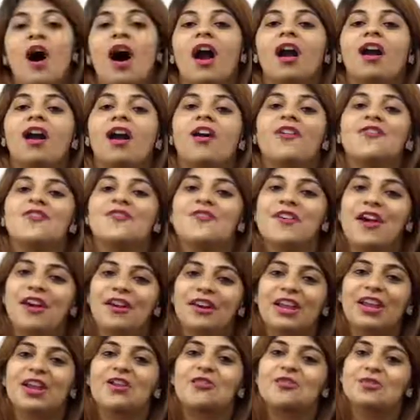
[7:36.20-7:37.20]
are a
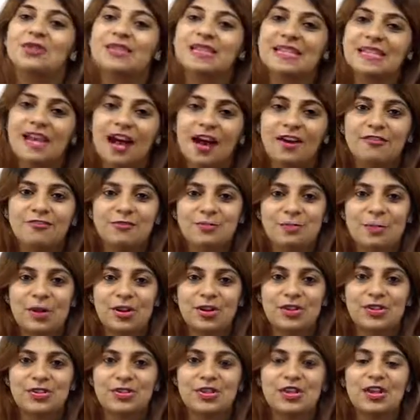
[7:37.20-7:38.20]
very reserved
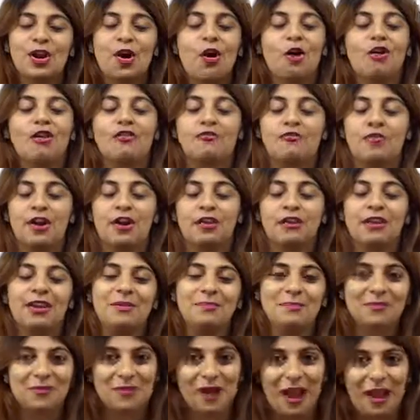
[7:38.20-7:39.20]
person or a very
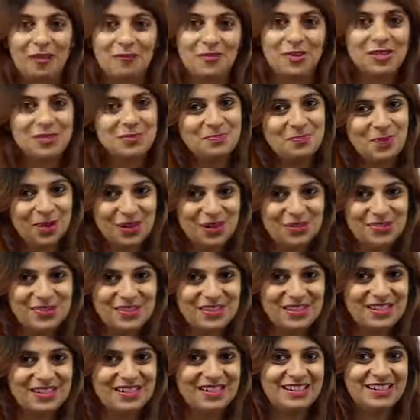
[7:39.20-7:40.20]
private
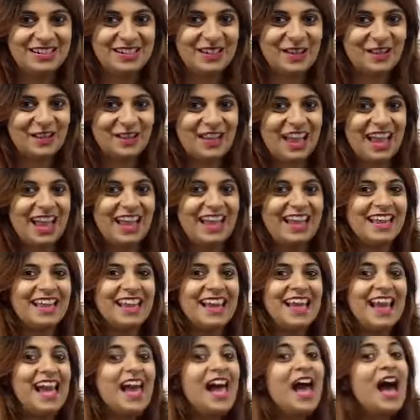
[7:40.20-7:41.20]
person. Okay?
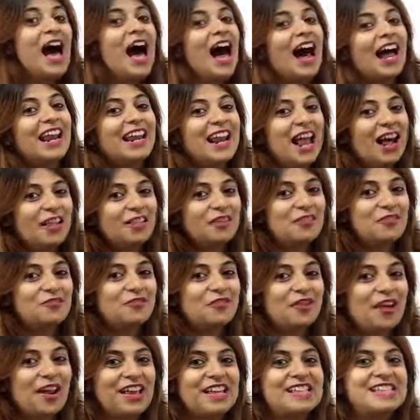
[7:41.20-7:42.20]
Another
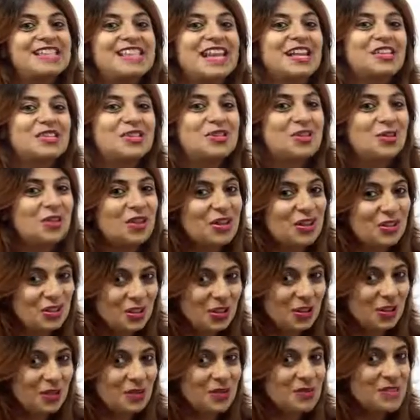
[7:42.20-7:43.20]
phrase that you can
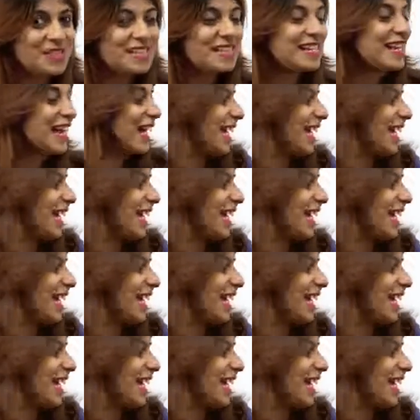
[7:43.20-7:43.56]
use